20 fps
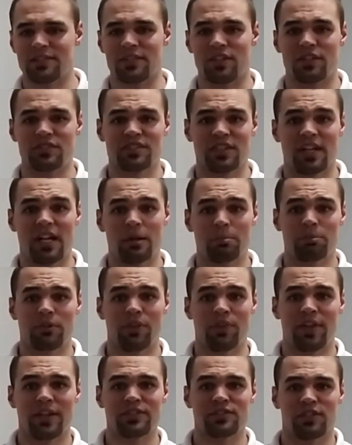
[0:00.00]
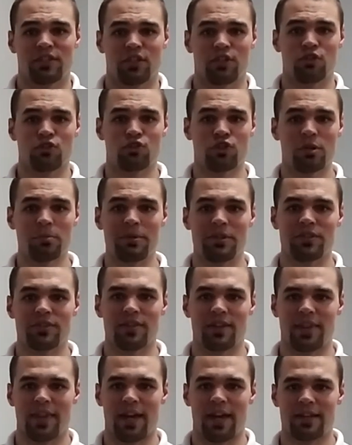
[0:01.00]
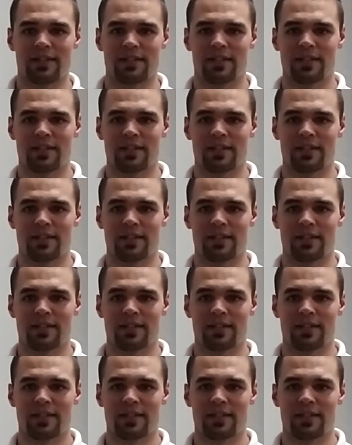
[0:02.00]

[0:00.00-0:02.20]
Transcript: there's a couple of things that contribute to that.